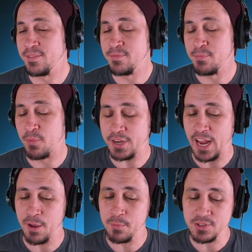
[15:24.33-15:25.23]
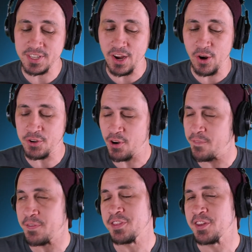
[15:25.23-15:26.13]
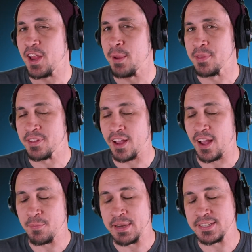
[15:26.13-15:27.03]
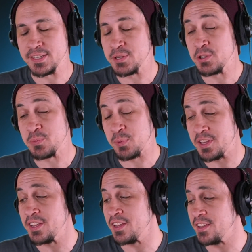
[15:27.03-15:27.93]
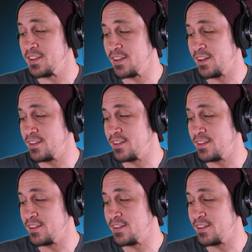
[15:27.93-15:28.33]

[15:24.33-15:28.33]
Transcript: Mark Hamill's character, I forget the name of the guy that makes the suits, but he...